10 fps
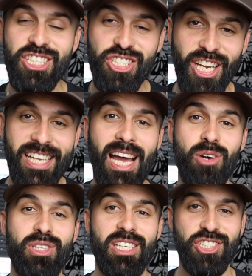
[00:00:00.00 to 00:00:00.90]
check
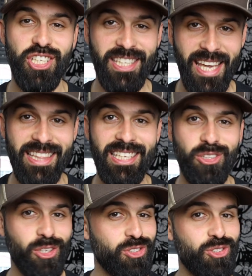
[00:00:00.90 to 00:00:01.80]
out
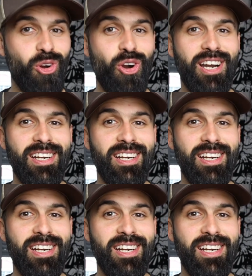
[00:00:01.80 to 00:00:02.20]
gigantic.store.